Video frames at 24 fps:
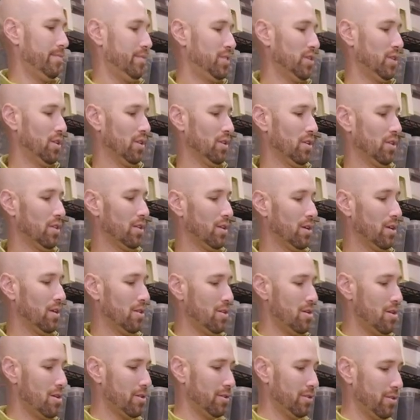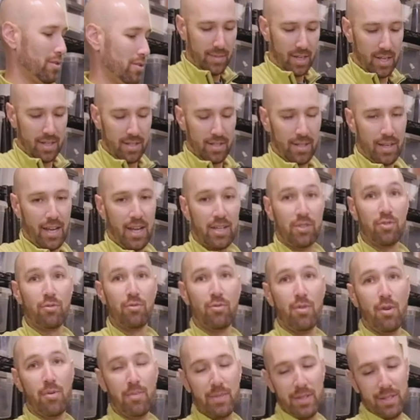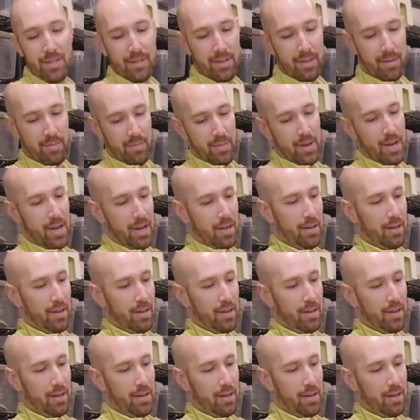stuff sack through. I've got a lot of great feedback.